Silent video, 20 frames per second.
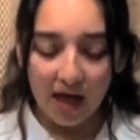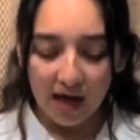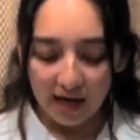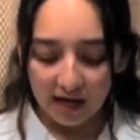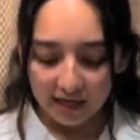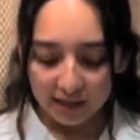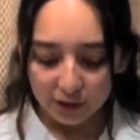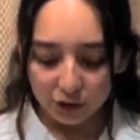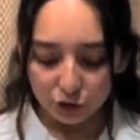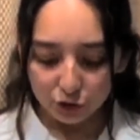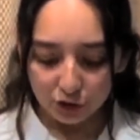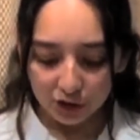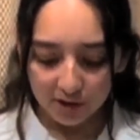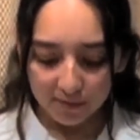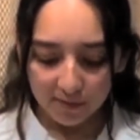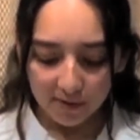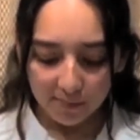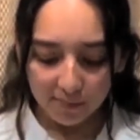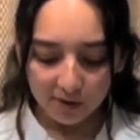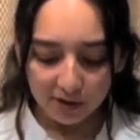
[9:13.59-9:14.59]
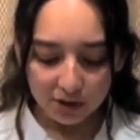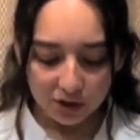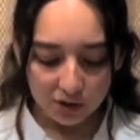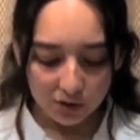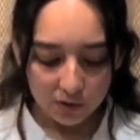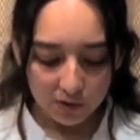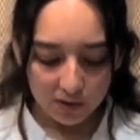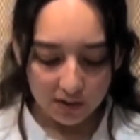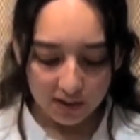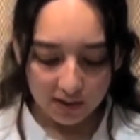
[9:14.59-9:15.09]
I dream of
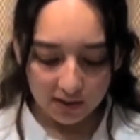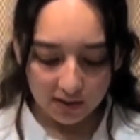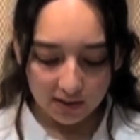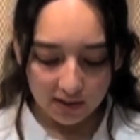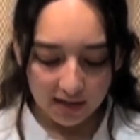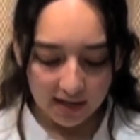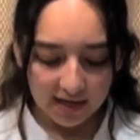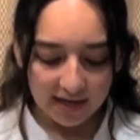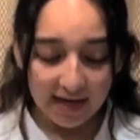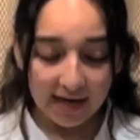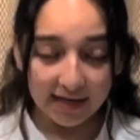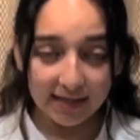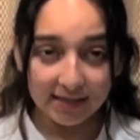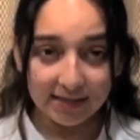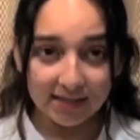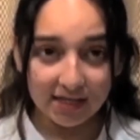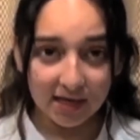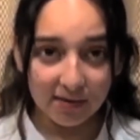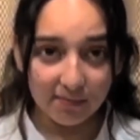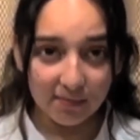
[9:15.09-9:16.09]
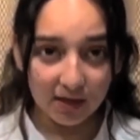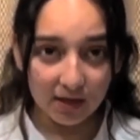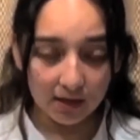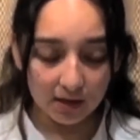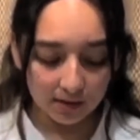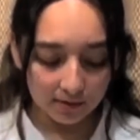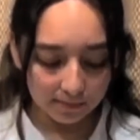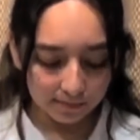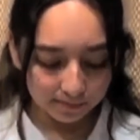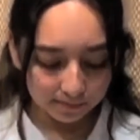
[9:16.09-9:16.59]
pursuing an
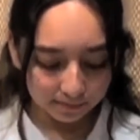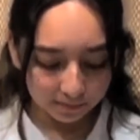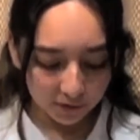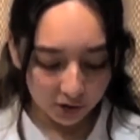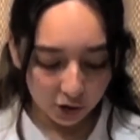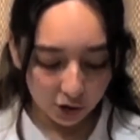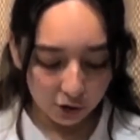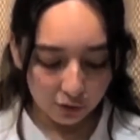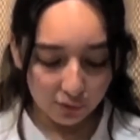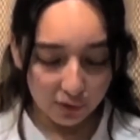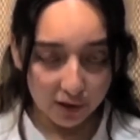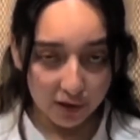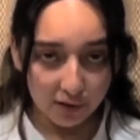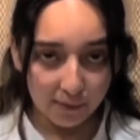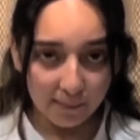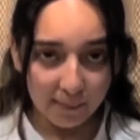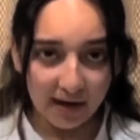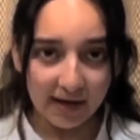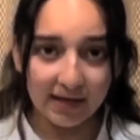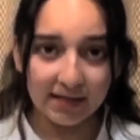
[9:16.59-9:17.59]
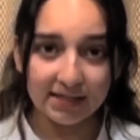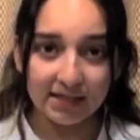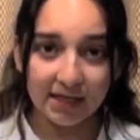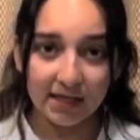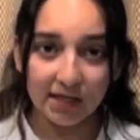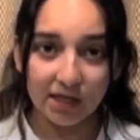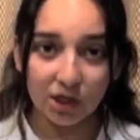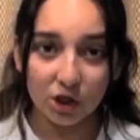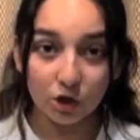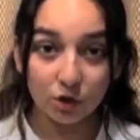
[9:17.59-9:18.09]
academic career by
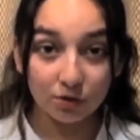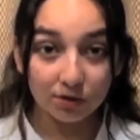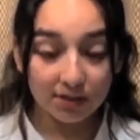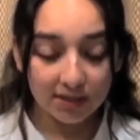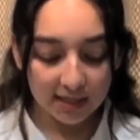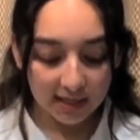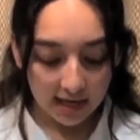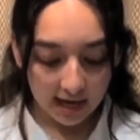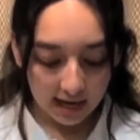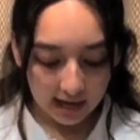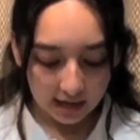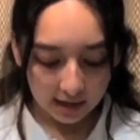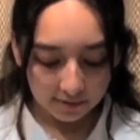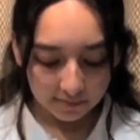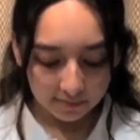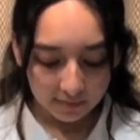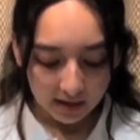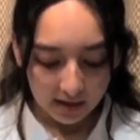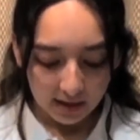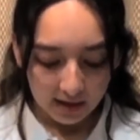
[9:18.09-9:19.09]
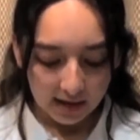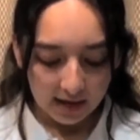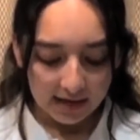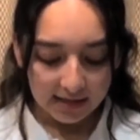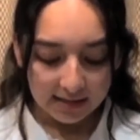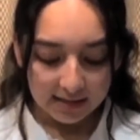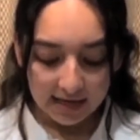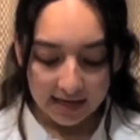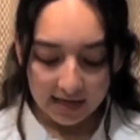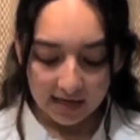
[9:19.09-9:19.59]
attending UCI
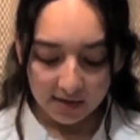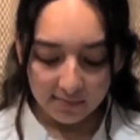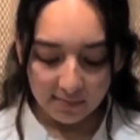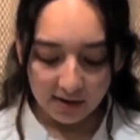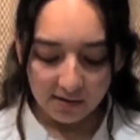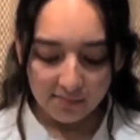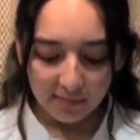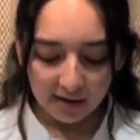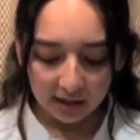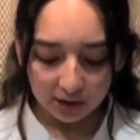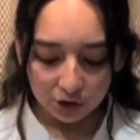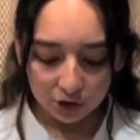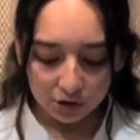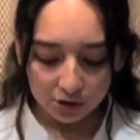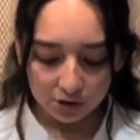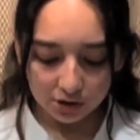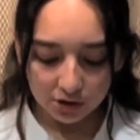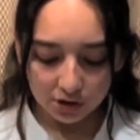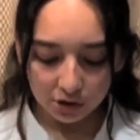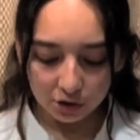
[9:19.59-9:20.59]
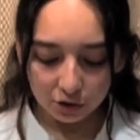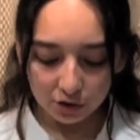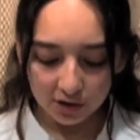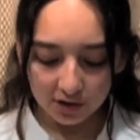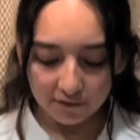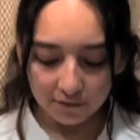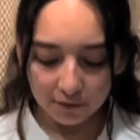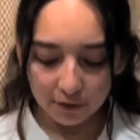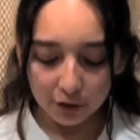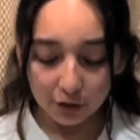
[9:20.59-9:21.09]
and getting my bachelor's
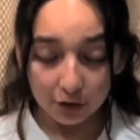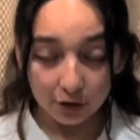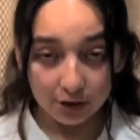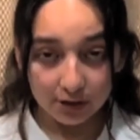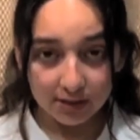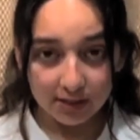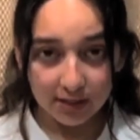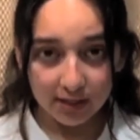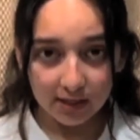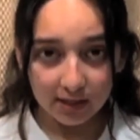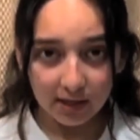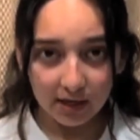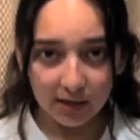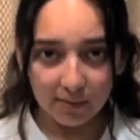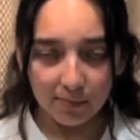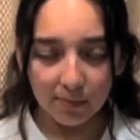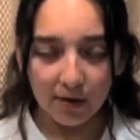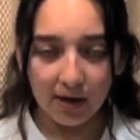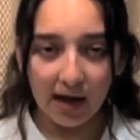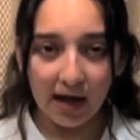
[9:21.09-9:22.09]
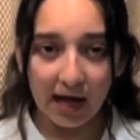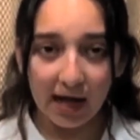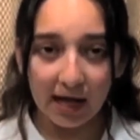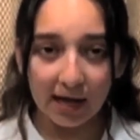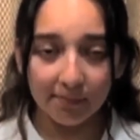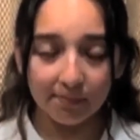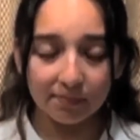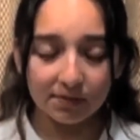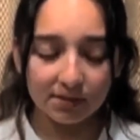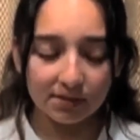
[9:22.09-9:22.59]
degree for nursing and
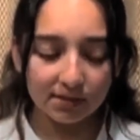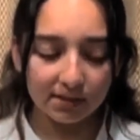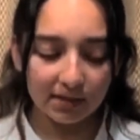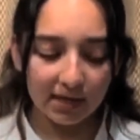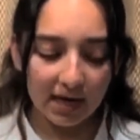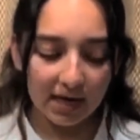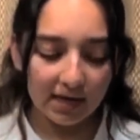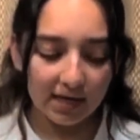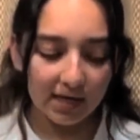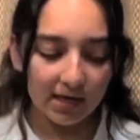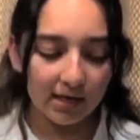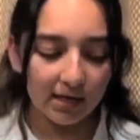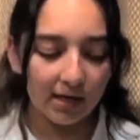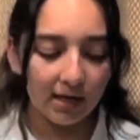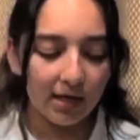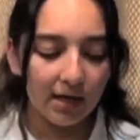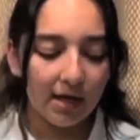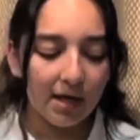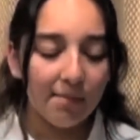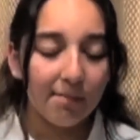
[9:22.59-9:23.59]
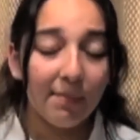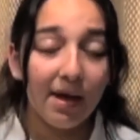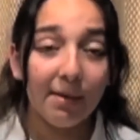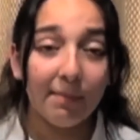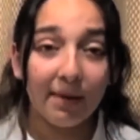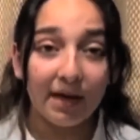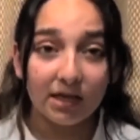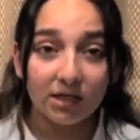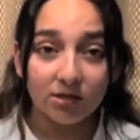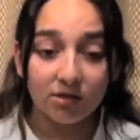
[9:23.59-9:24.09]
perhaps getting my
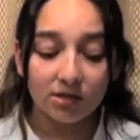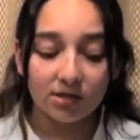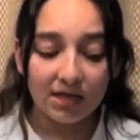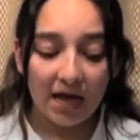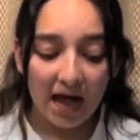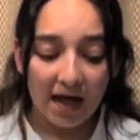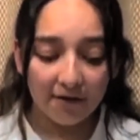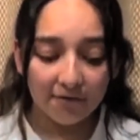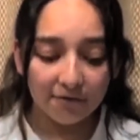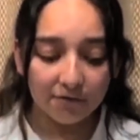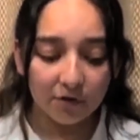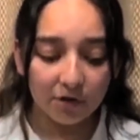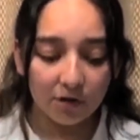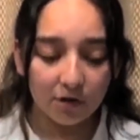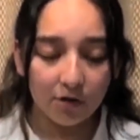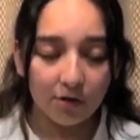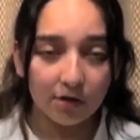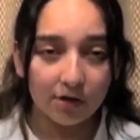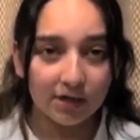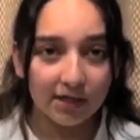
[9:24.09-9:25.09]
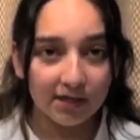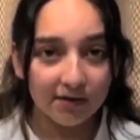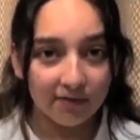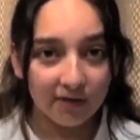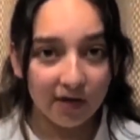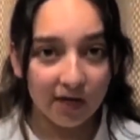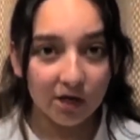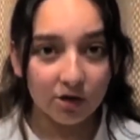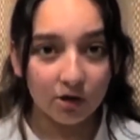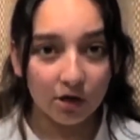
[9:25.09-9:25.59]
master's after or
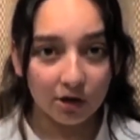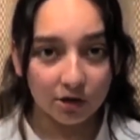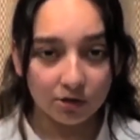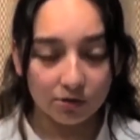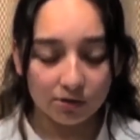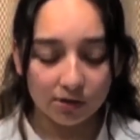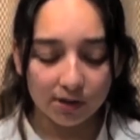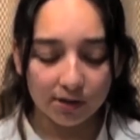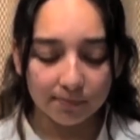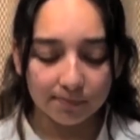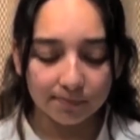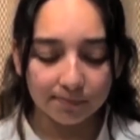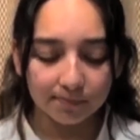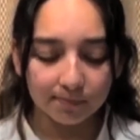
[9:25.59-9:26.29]
even a doctorate.